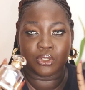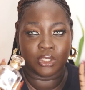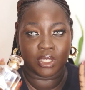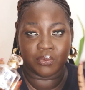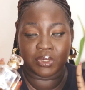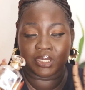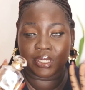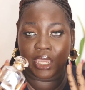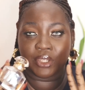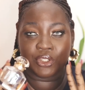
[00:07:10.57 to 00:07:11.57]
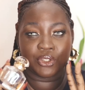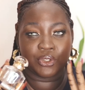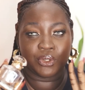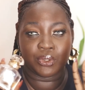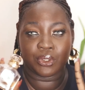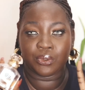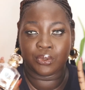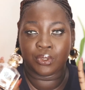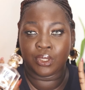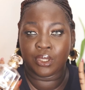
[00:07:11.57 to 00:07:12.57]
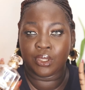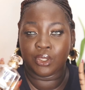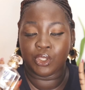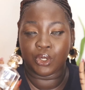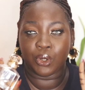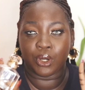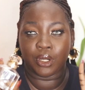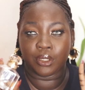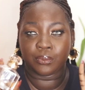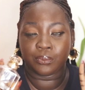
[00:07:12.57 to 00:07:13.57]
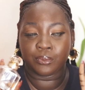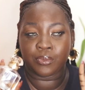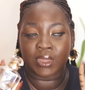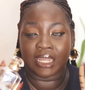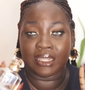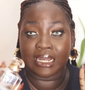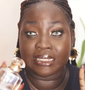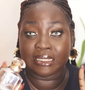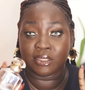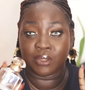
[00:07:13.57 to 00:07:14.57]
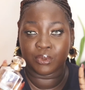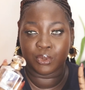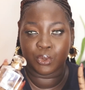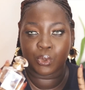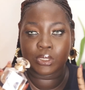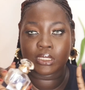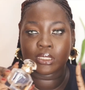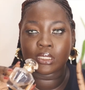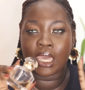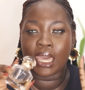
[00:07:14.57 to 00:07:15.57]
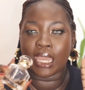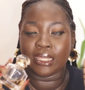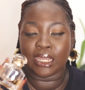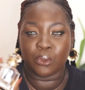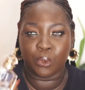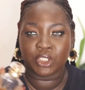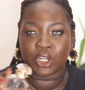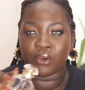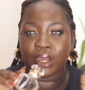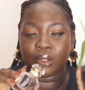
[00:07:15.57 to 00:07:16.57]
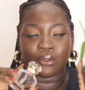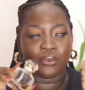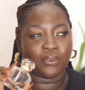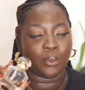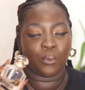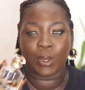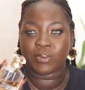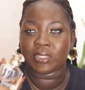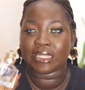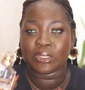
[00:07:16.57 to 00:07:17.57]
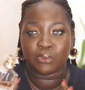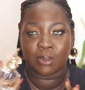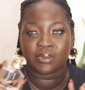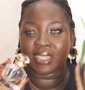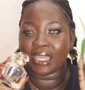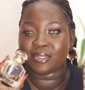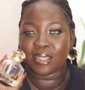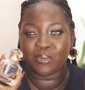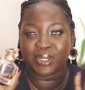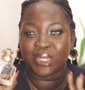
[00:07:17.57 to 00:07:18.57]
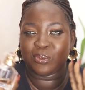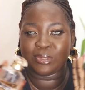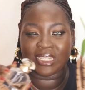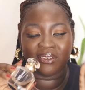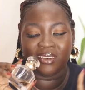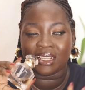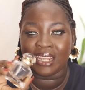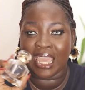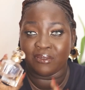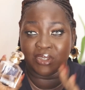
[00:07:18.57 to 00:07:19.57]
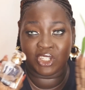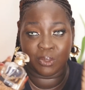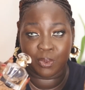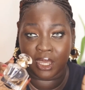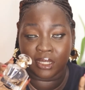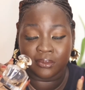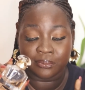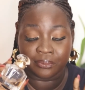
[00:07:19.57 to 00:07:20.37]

Do your research, do your analysis of the notes, and then watch around from website to website. Somebody will definitely have it cheaper.